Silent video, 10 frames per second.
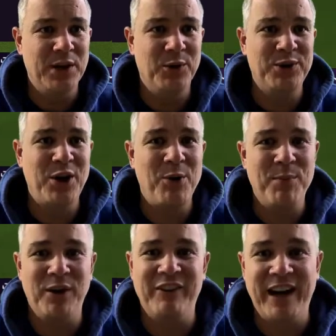Oh, come
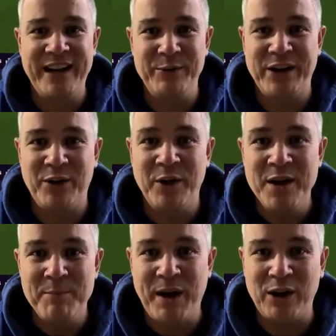on. Right, here we go.
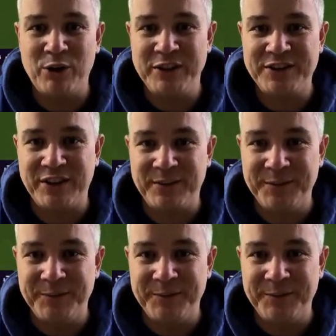Marlon Ritter.